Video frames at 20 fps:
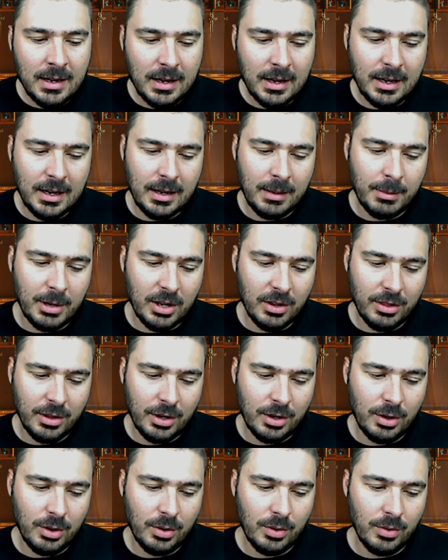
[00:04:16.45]

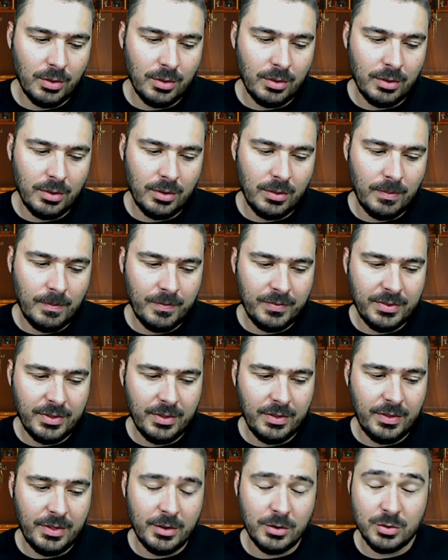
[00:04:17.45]
Although
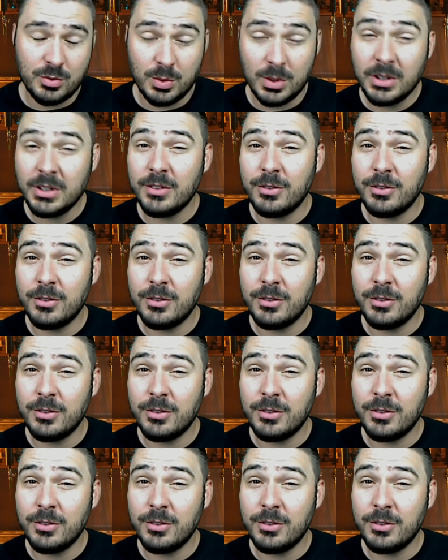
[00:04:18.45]
those really